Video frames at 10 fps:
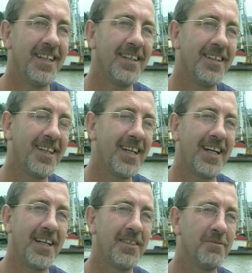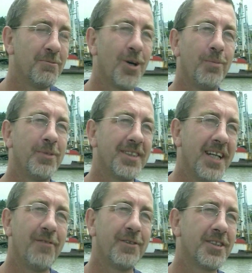and uh, rolled
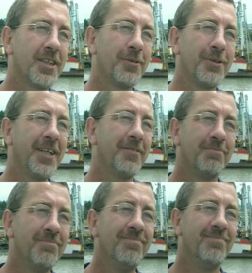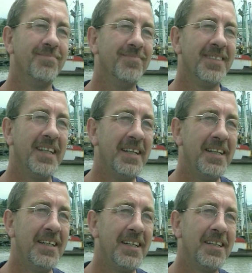myself a cigarette
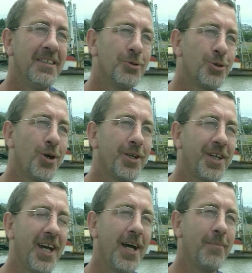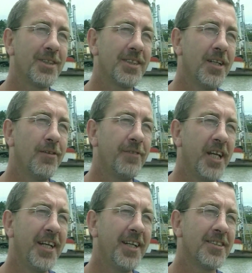and tried to calm myself
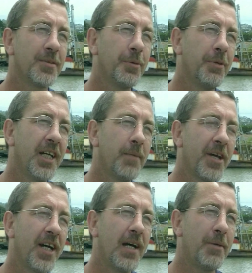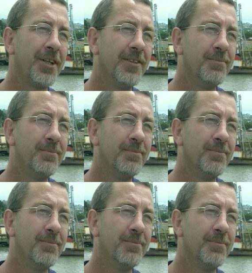down as we went up the harbour.